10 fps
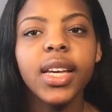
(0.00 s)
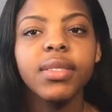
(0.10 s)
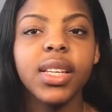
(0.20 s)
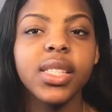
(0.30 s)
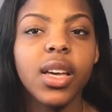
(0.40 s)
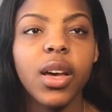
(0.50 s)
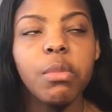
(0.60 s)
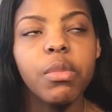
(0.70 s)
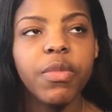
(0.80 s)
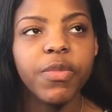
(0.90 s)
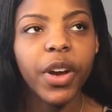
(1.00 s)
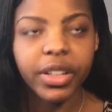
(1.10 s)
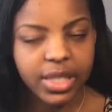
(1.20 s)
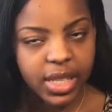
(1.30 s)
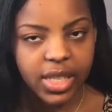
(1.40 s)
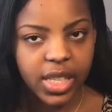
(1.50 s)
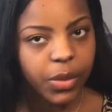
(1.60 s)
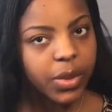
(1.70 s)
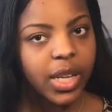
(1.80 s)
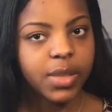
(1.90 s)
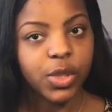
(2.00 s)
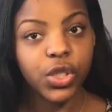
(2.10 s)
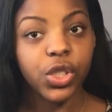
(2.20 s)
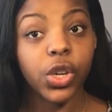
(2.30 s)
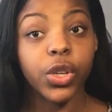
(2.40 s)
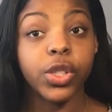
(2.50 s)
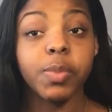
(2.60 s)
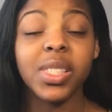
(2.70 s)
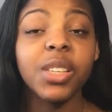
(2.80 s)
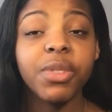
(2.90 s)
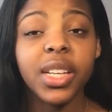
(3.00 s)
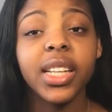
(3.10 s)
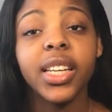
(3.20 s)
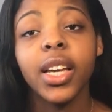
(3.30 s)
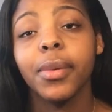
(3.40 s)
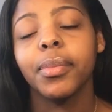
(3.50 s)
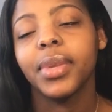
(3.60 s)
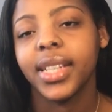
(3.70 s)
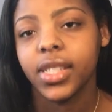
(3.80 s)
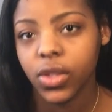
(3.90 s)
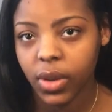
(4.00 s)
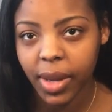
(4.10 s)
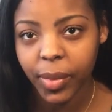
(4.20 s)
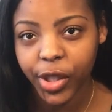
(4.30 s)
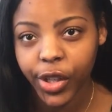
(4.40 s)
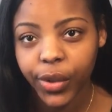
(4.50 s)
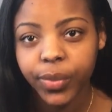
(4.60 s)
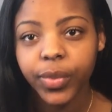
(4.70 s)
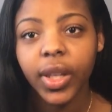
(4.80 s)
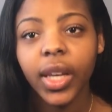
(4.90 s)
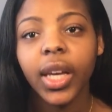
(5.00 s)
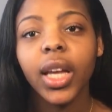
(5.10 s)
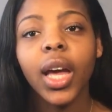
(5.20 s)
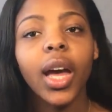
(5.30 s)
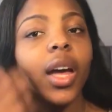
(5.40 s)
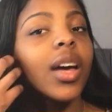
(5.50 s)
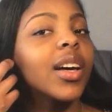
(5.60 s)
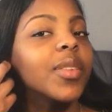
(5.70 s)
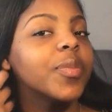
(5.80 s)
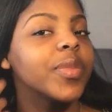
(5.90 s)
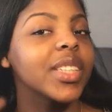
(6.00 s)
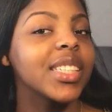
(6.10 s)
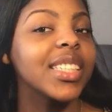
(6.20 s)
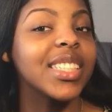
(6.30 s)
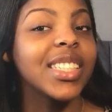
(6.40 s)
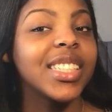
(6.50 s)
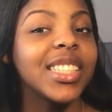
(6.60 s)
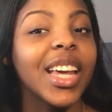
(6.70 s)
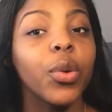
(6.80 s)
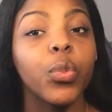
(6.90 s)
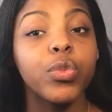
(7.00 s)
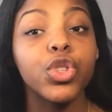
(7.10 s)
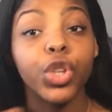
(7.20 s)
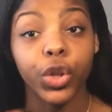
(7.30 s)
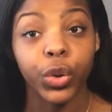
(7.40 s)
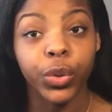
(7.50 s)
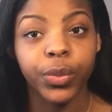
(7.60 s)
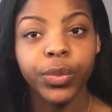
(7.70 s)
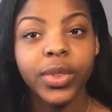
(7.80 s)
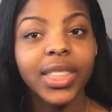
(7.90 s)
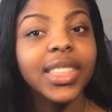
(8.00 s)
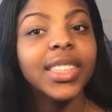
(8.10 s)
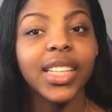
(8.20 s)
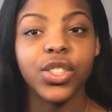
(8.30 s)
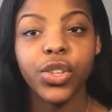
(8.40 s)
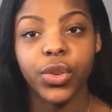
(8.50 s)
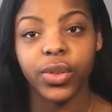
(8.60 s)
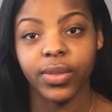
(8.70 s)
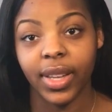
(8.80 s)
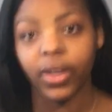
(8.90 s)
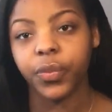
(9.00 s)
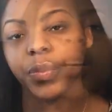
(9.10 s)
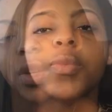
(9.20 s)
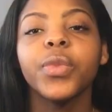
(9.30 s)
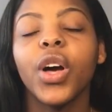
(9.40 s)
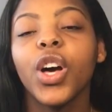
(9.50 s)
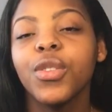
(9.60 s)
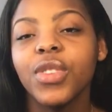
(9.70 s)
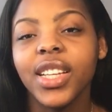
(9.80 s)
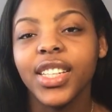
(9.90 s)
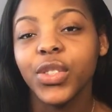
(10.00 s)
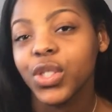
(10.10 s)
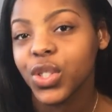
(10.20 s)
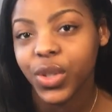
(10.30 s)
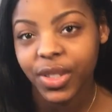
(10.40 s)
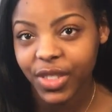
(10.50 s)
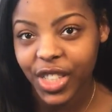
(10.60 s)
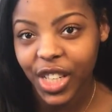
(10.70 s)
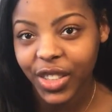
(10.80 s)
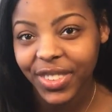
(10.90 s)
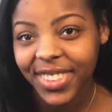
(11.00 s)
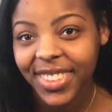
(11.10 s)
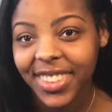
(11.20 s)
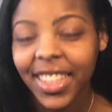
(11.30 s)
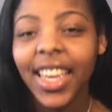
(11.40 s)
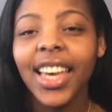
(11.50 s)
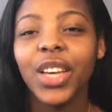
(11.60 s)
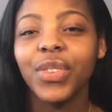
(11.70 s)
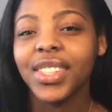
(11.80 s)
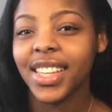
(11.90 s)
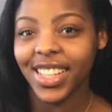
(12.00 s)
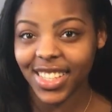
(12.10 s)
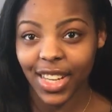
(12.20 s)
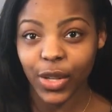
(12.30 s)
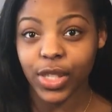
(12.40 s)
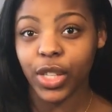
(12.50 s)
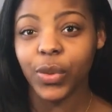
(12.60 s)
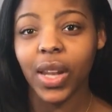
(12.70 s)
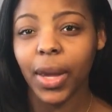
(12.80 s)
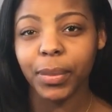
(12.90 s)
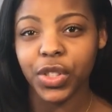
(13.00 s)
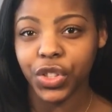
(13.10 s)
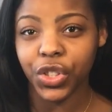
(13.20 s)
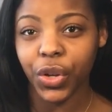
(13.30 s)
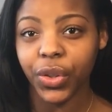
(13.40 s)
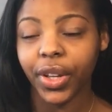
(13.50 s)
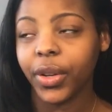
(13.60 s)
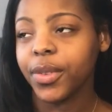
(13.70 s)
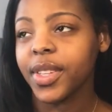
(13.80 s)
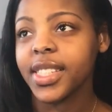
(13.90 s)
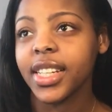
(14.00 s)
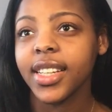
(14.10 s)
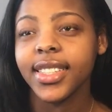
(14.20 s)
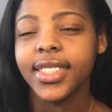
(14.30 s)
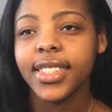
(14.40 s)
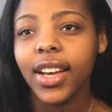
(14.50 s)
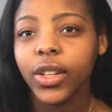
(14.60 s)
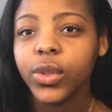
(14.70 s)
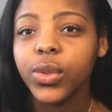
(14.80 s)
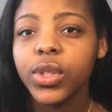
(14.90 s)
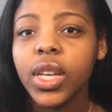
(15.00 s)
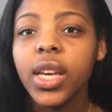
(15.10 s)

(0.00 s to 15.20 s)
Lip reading: If there's various things that you would like me to show you specifically, please do let me know. This is day 2. This is day 2 now. Hopefully you enjoy the video. If there's anything else that you would like me to show though, if there's any other styles,